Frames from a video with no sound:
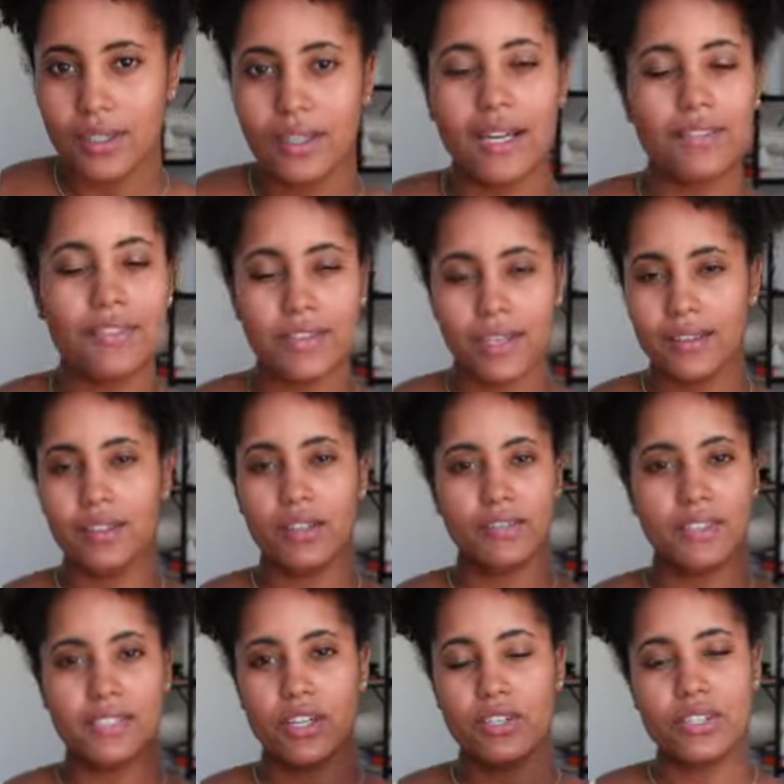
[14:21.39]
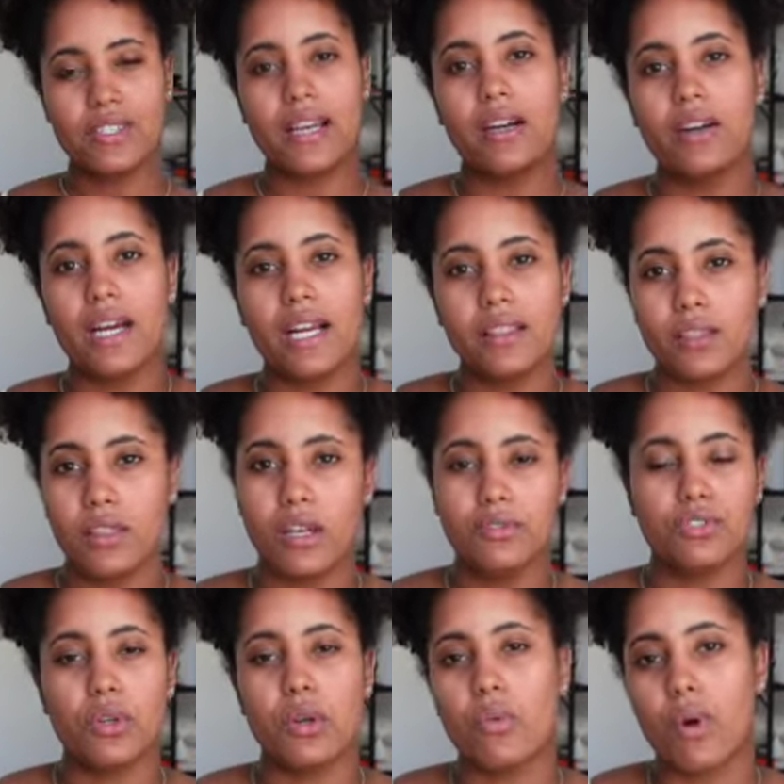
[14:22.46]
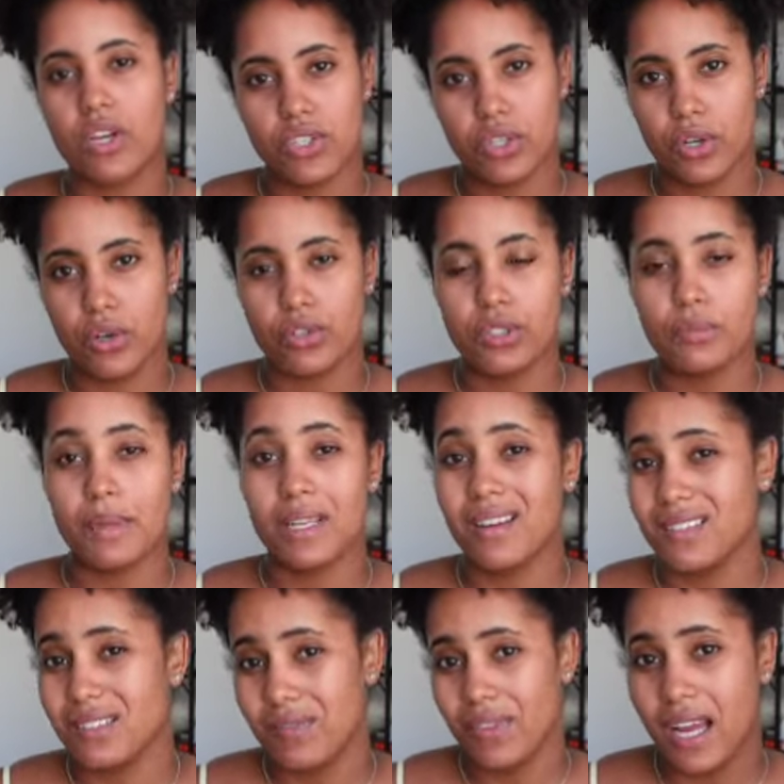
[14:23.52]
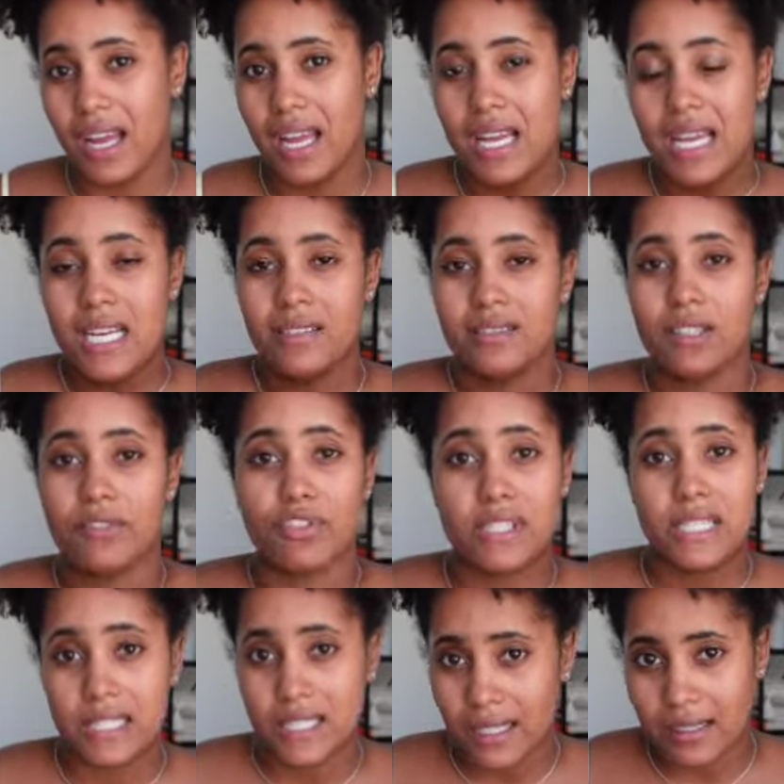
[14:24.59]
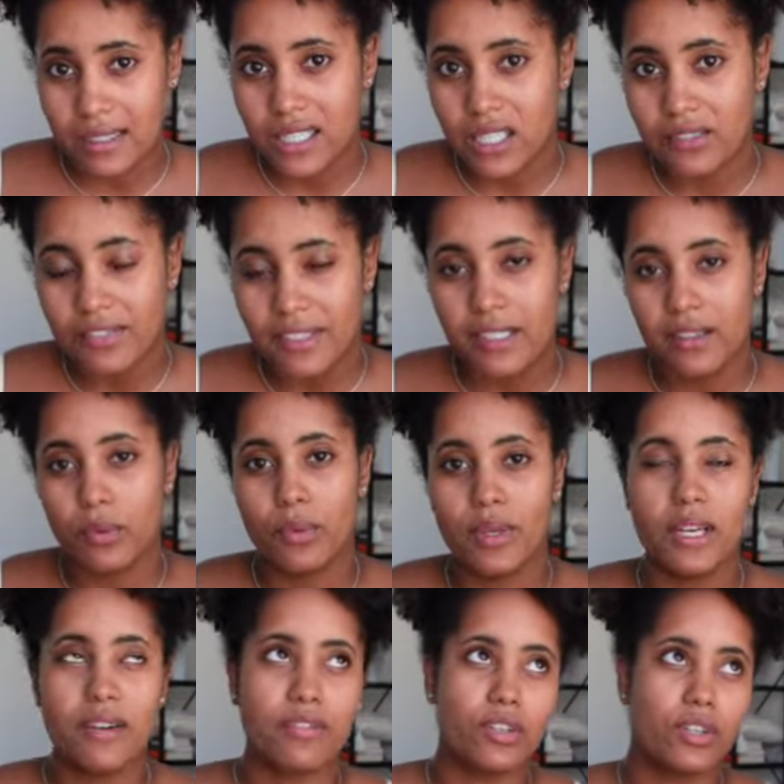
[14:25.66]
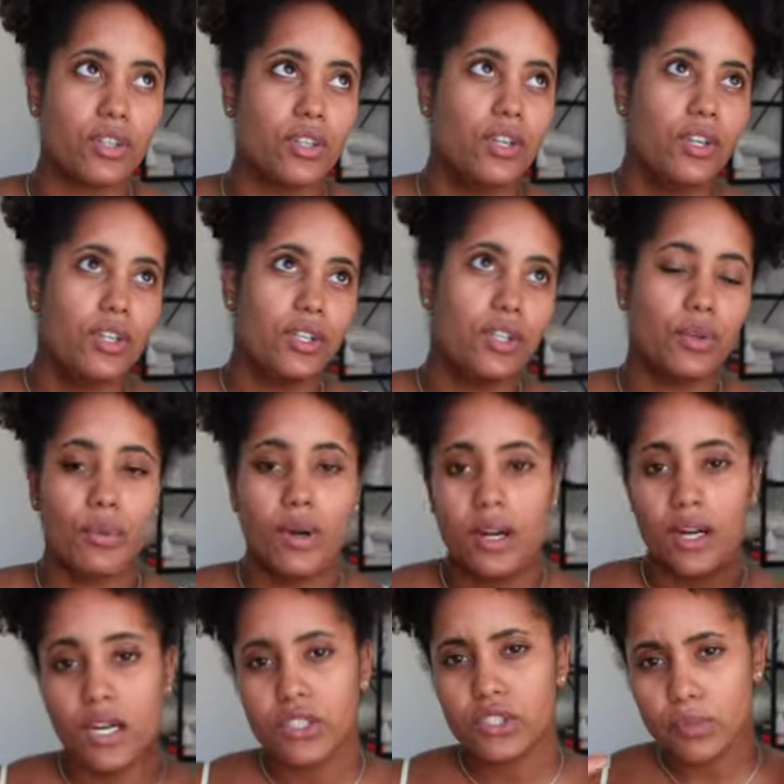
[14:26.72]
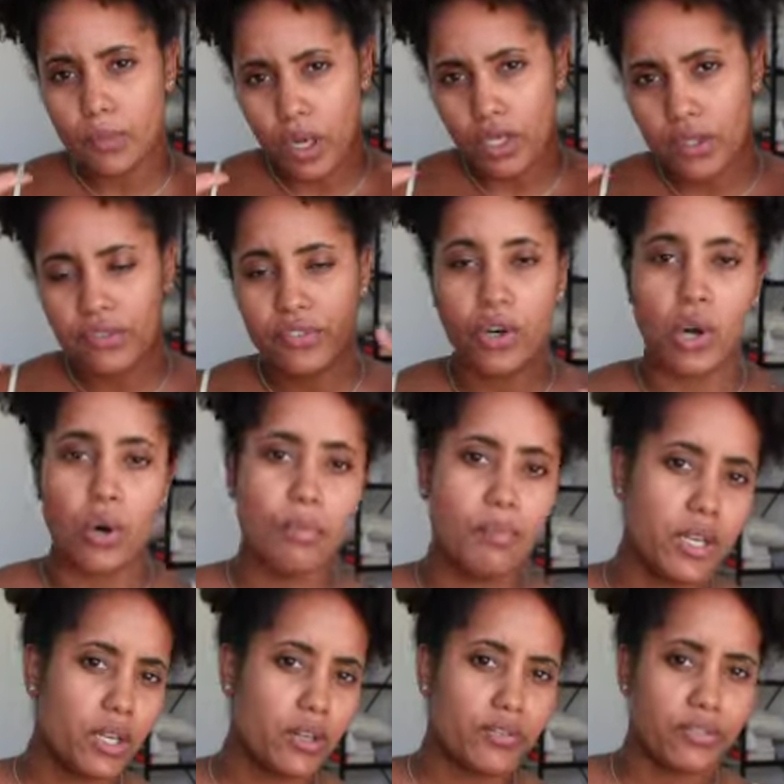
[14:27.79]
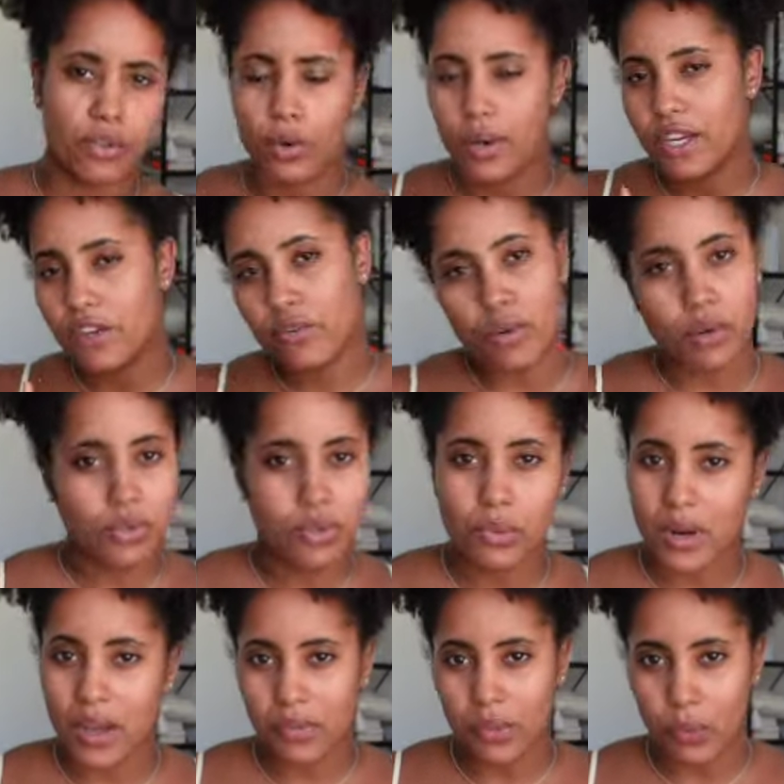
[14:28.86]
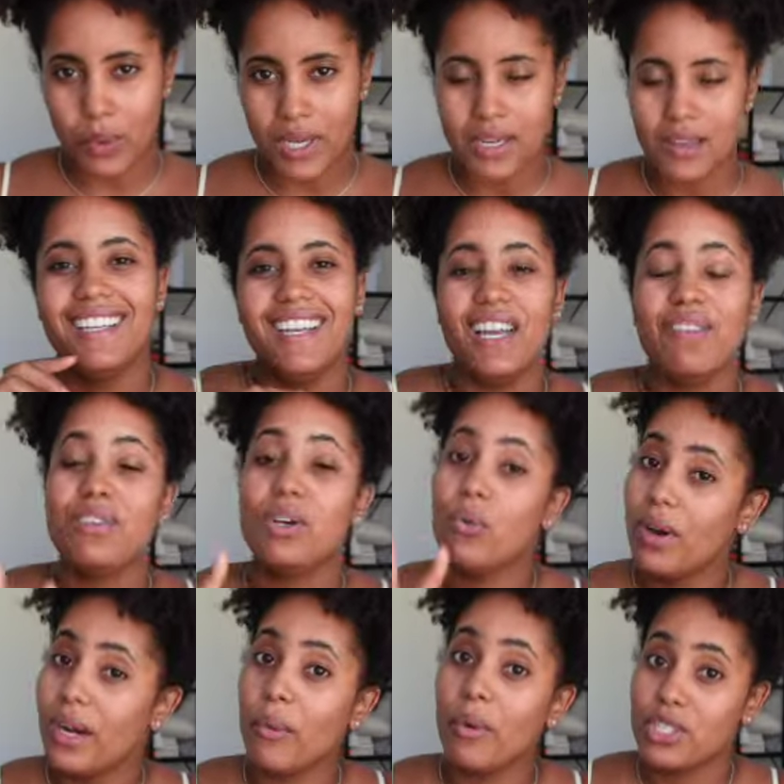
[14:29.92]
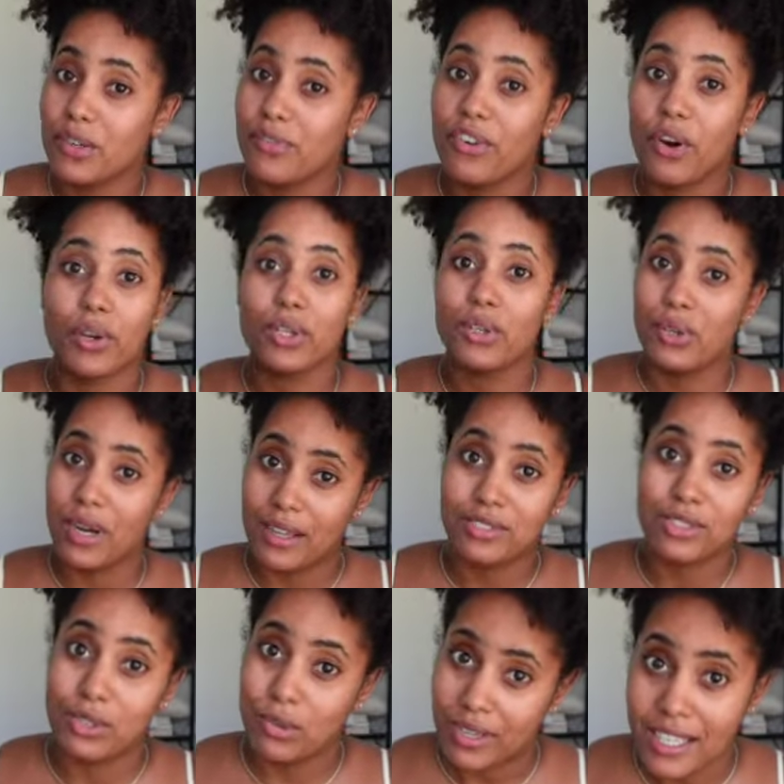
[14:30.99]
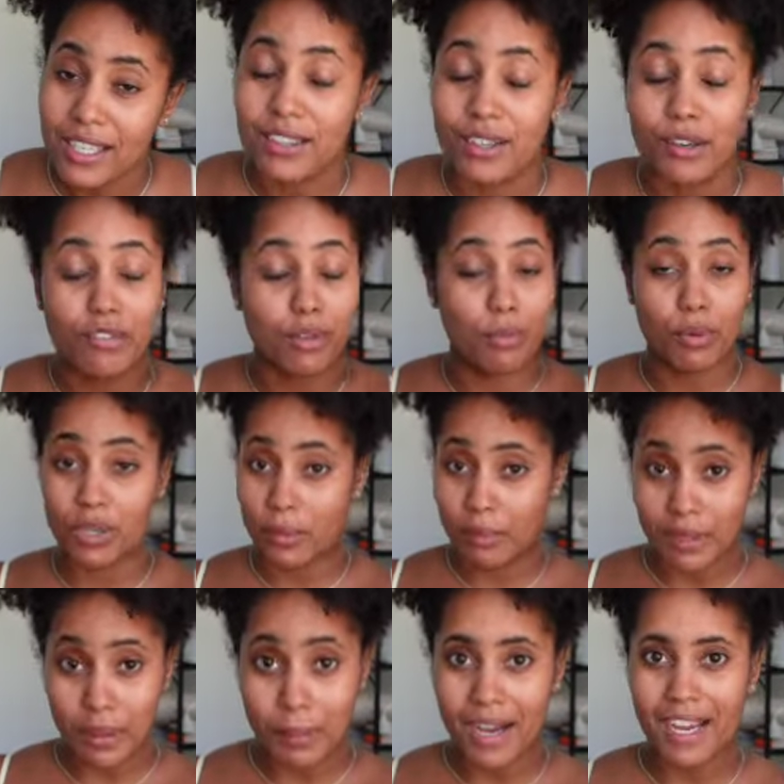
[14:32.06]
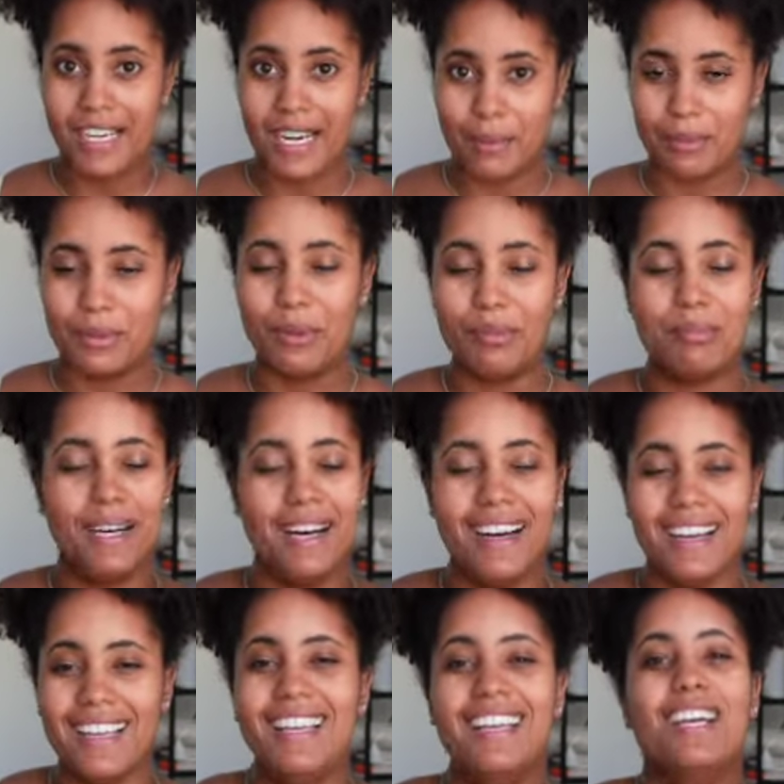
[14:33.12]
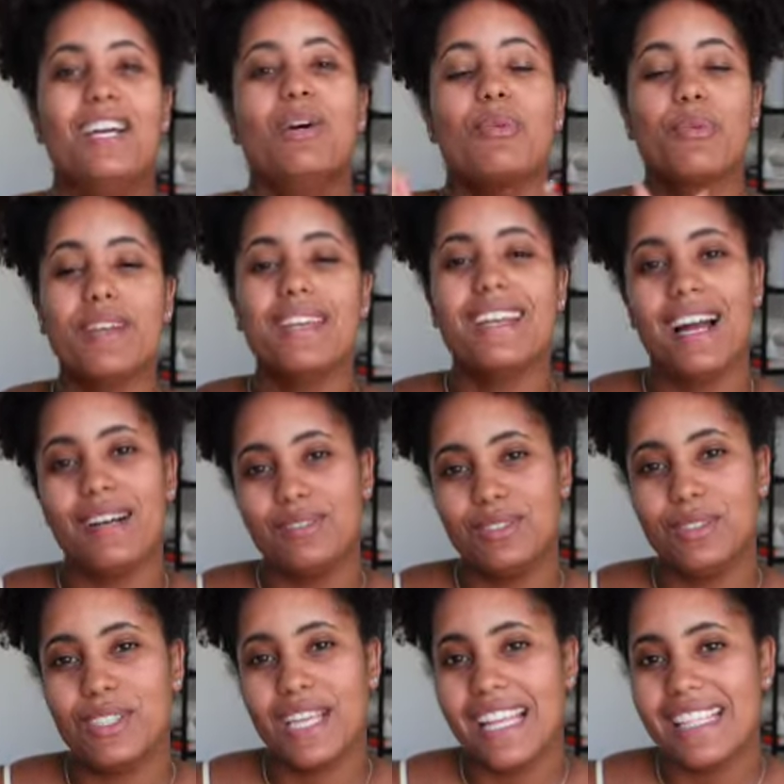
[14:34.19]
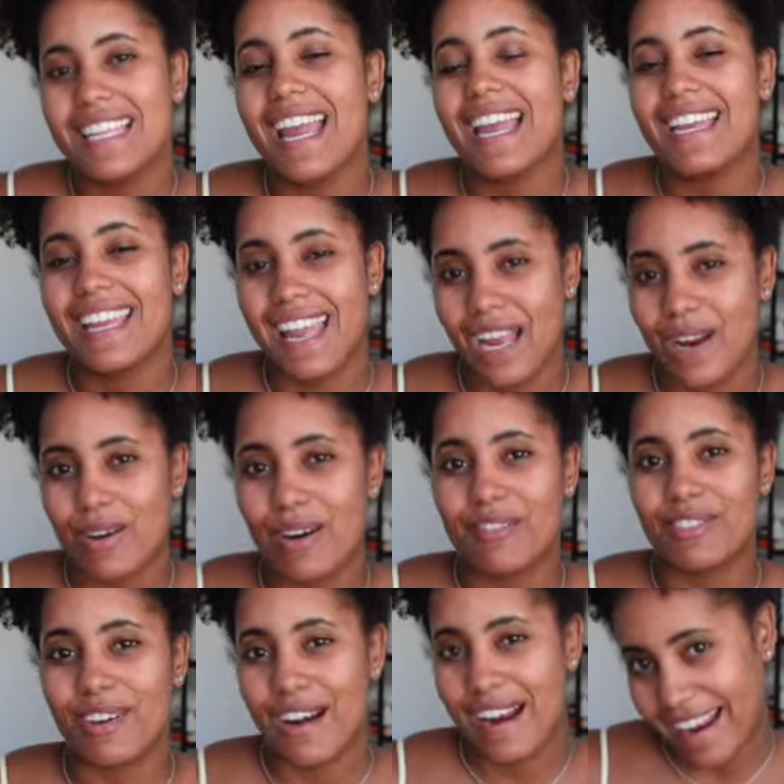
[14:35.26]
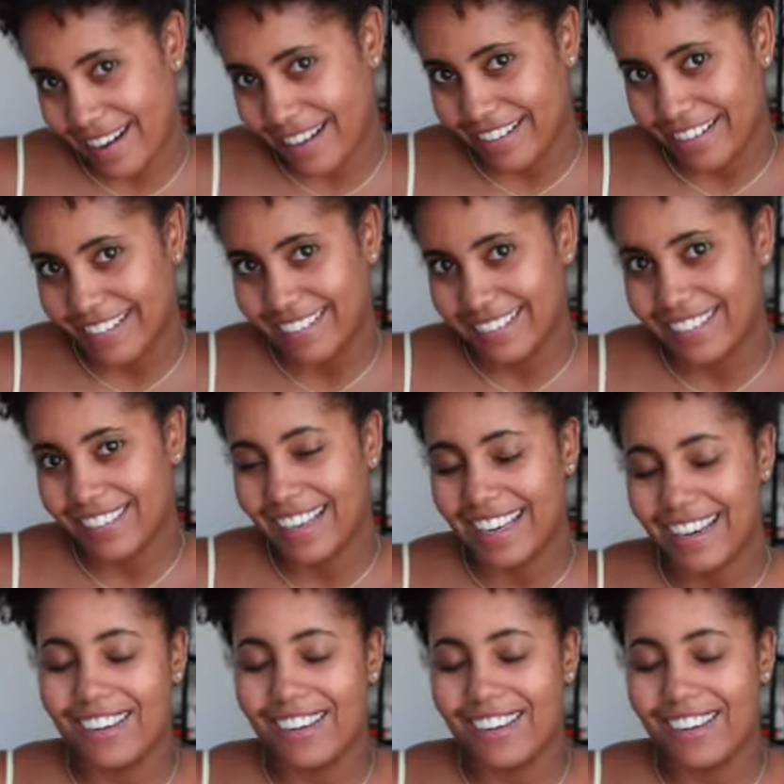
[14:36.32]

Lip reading: I freaking love this hairstyle. I love doing wash and goes because of that, the versatility of it. Whenever you want a smaller fro, bigger fro, it grows throughout the week. If you don't want to wash a fro, you don't have to do it either if you put it up in a pineapple, but we have to take care of our hair, okay?